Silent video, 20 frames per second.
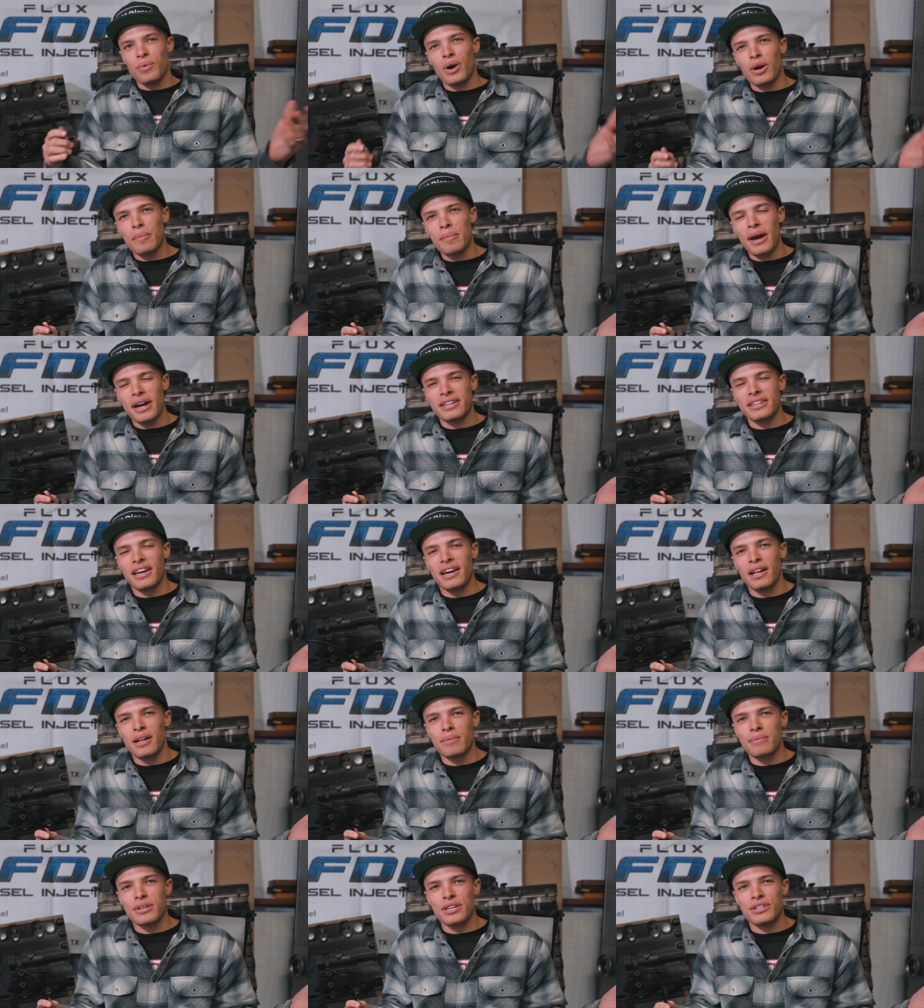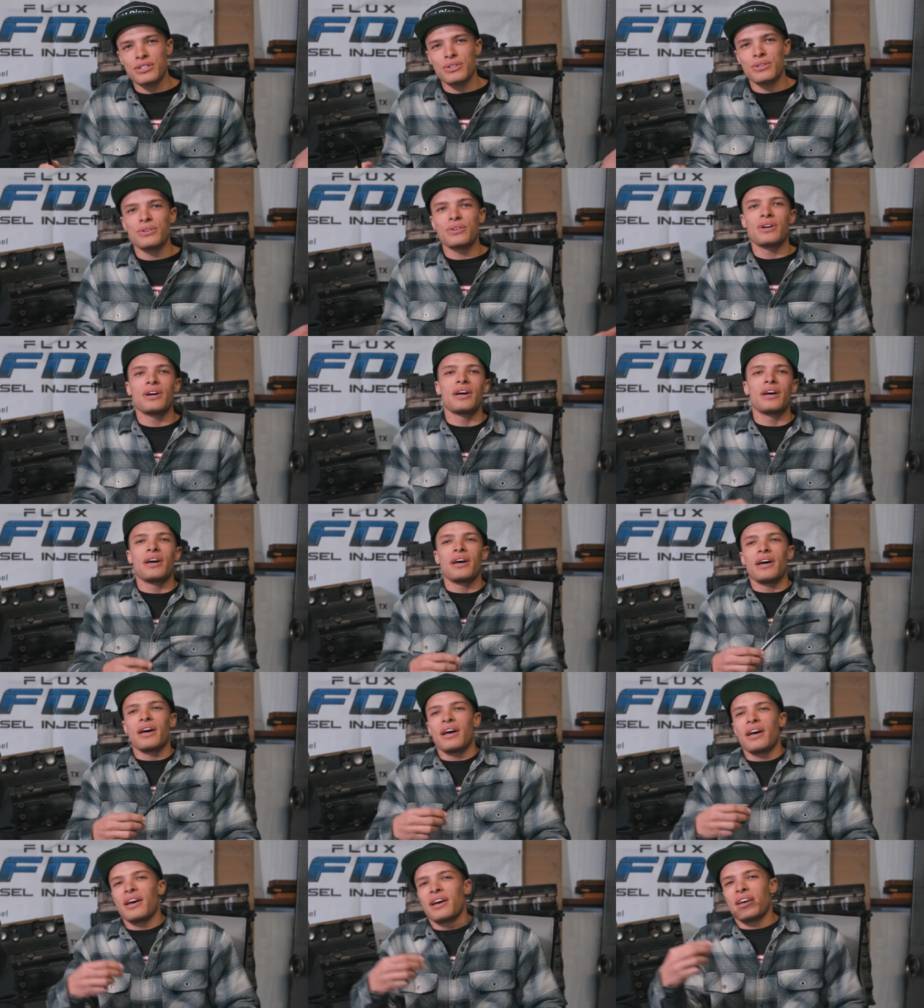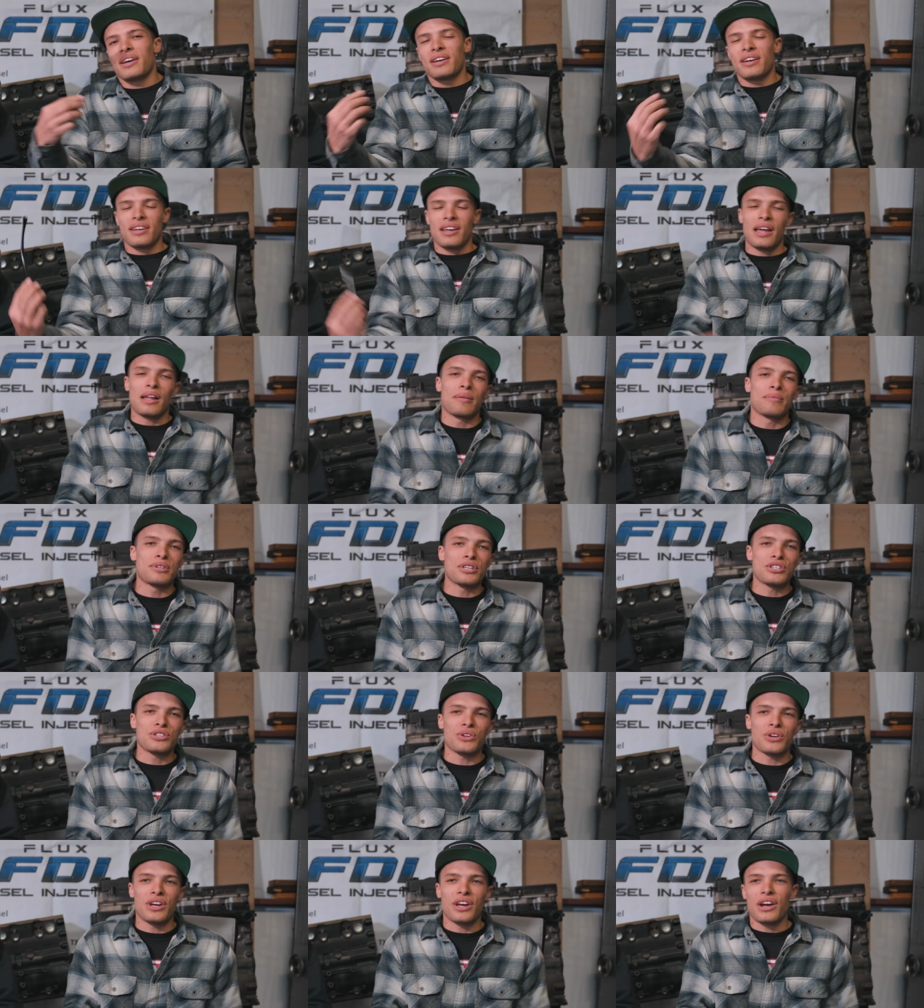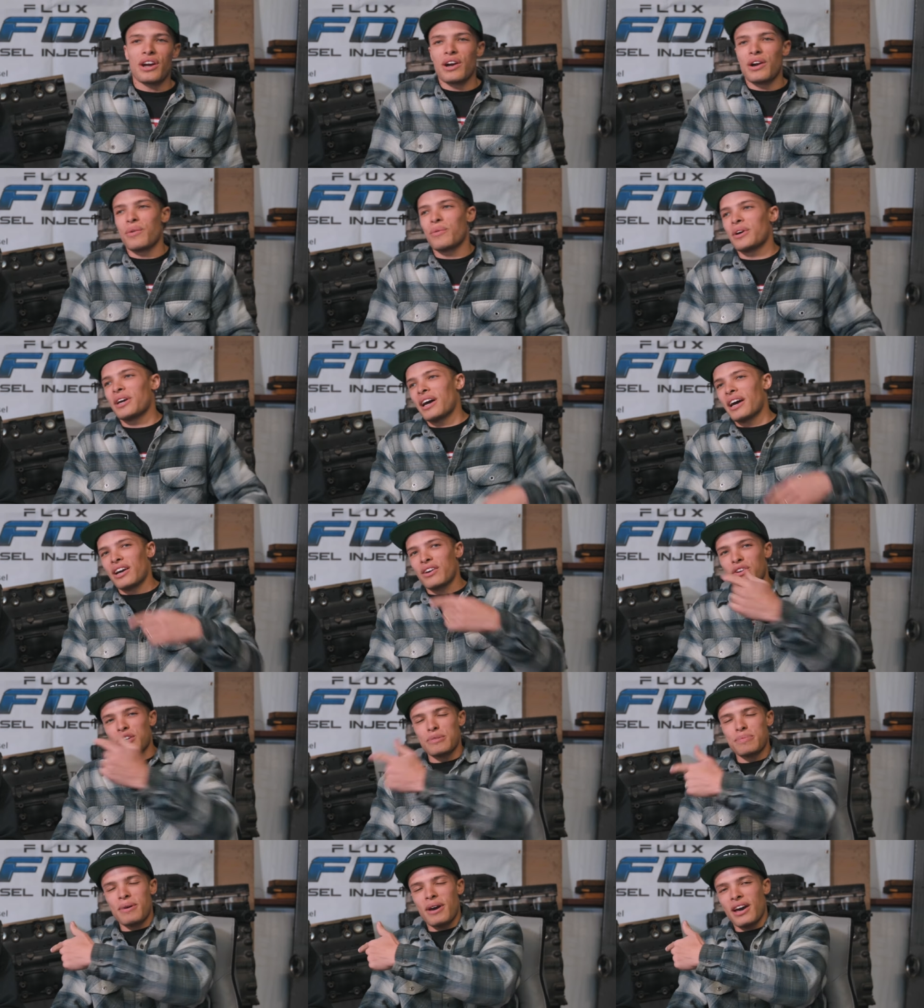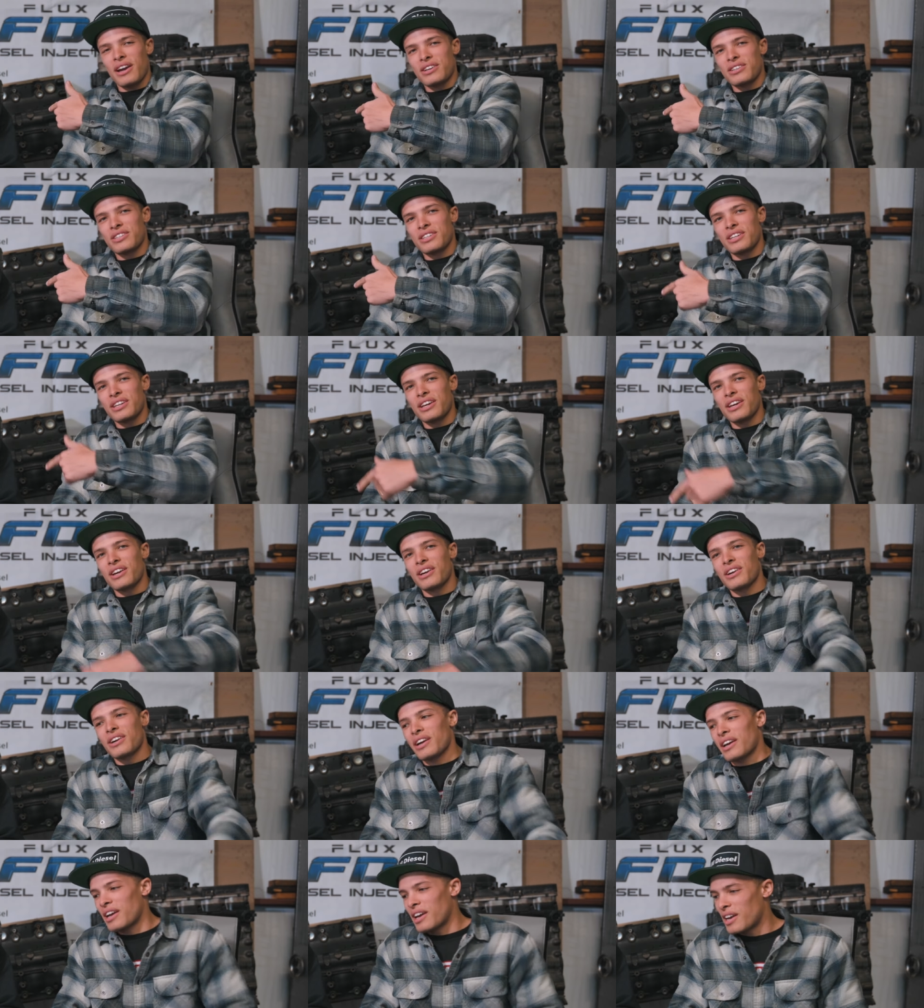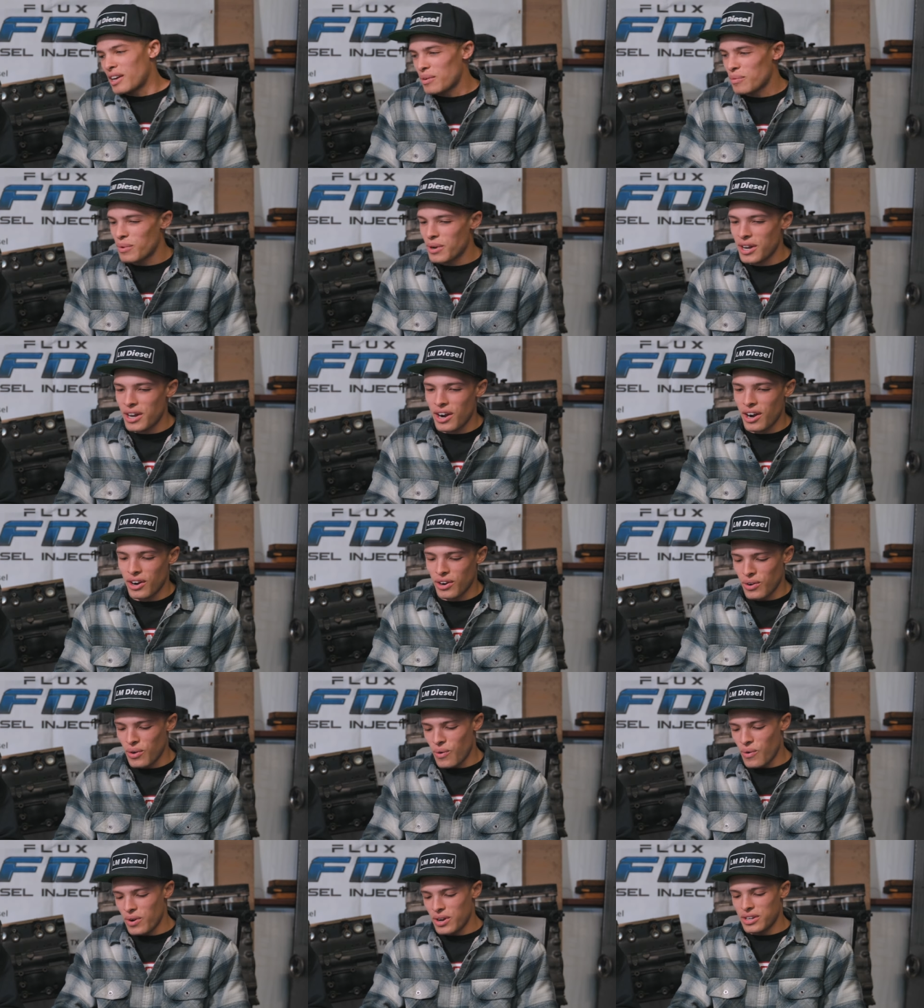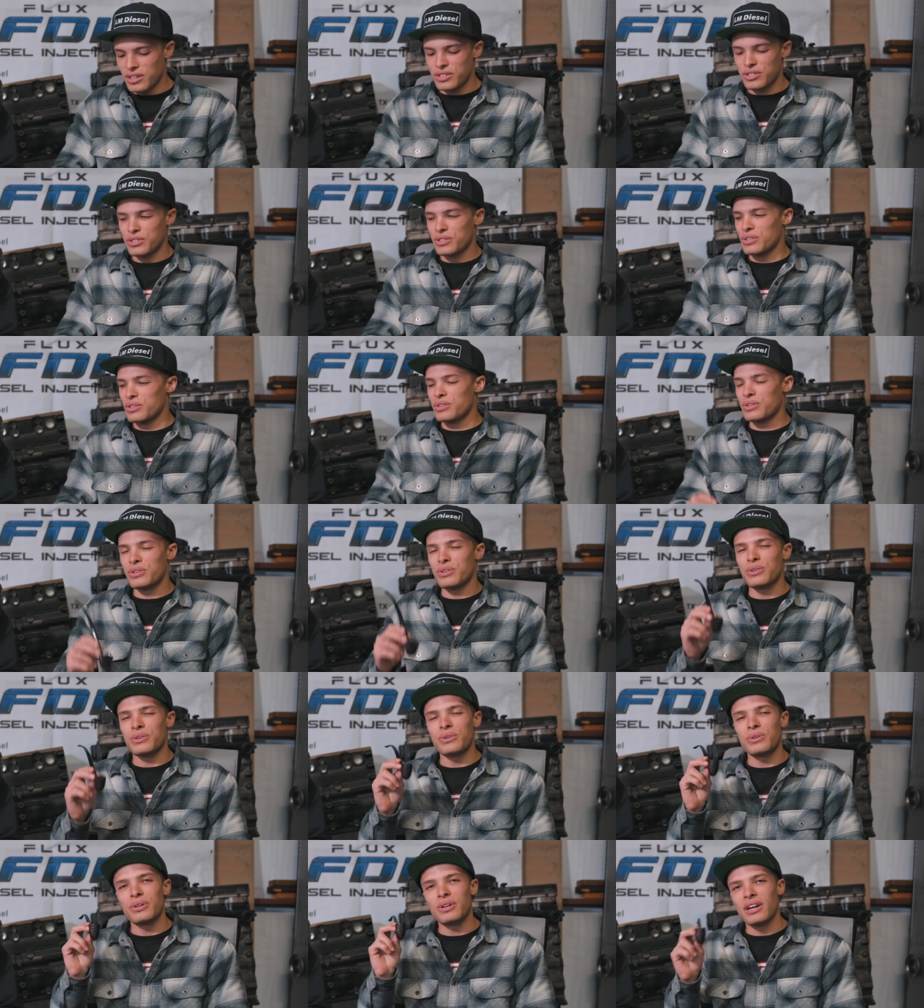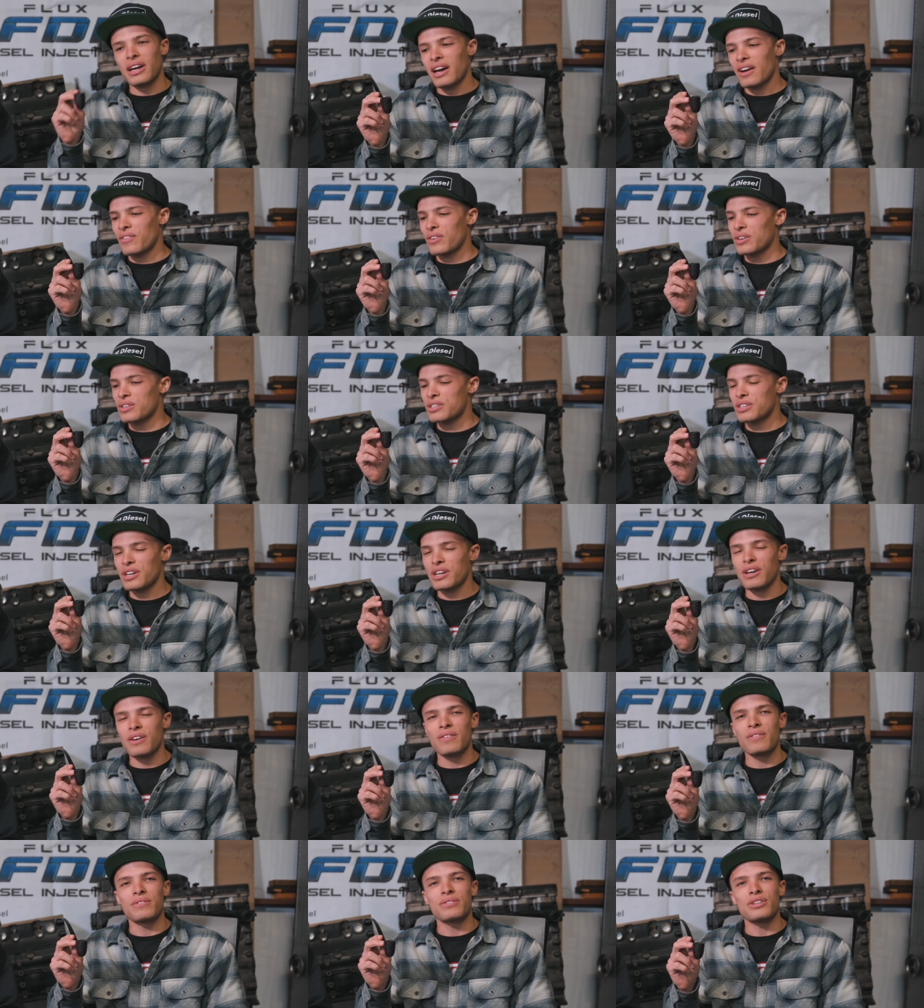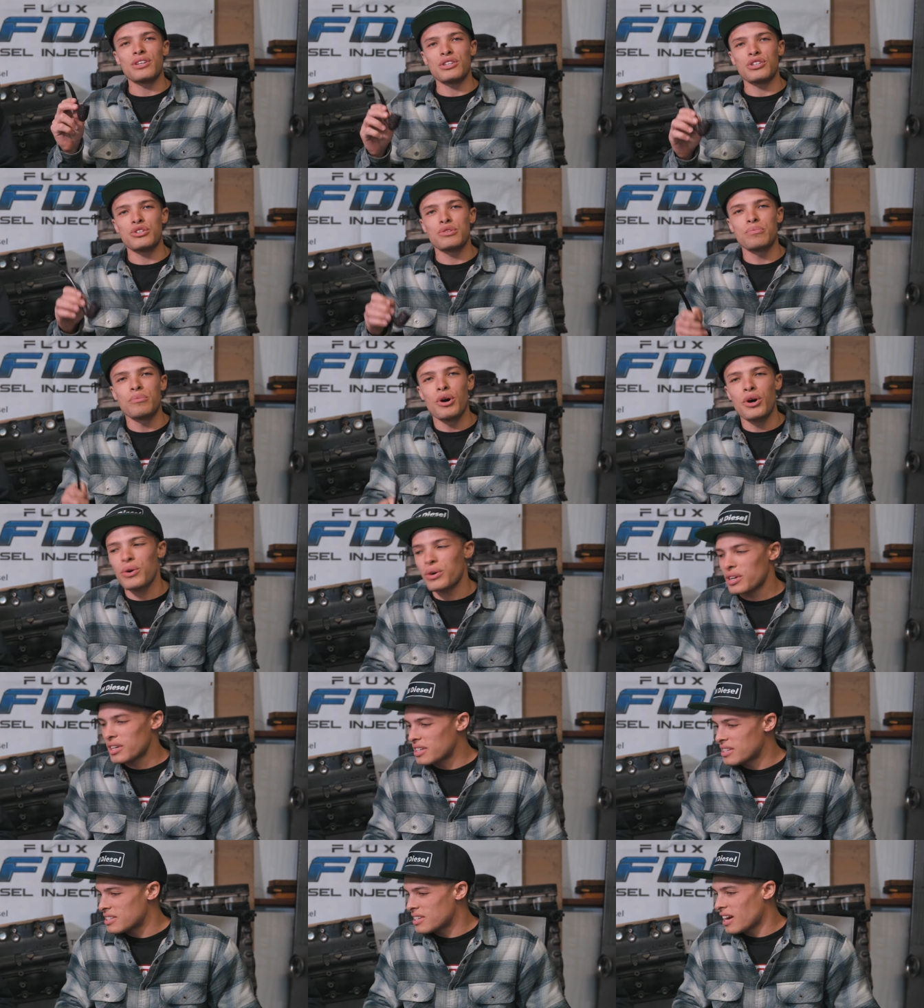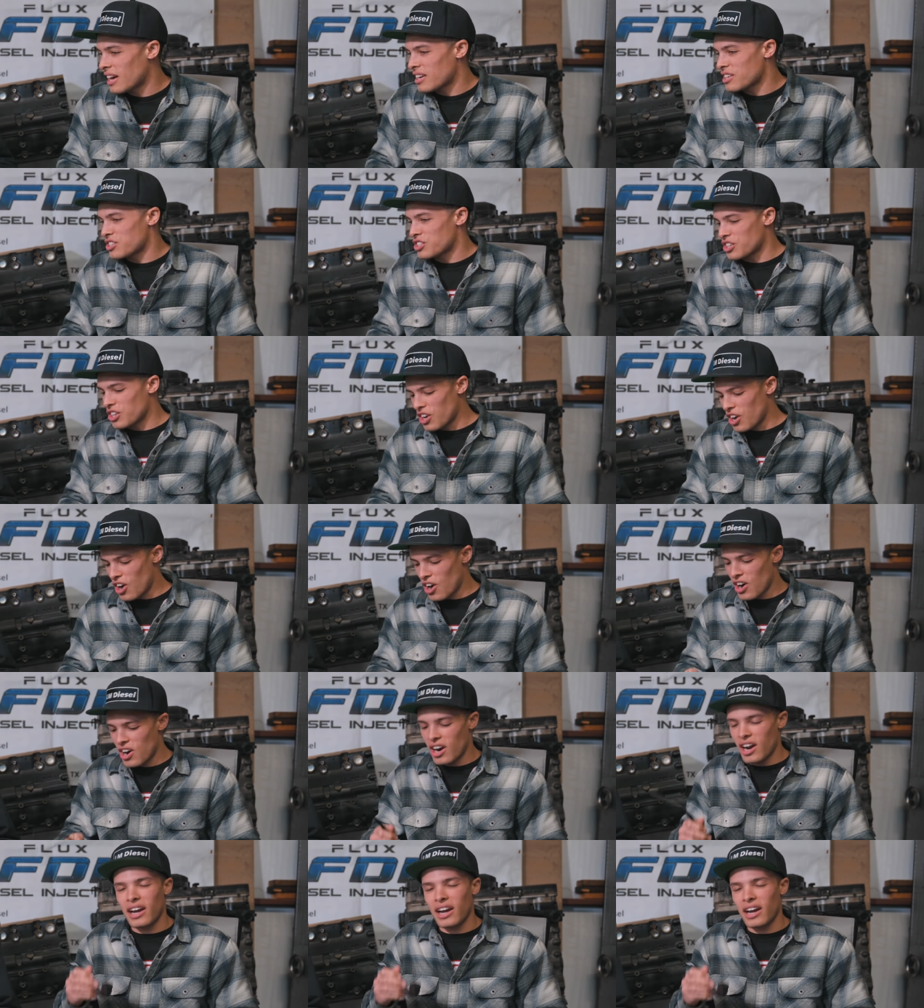Welcome back to LM Diesel. LM Diesel here. We got Chris Patterson here, and we are going to have ourselves a smoke. He's got a cigar.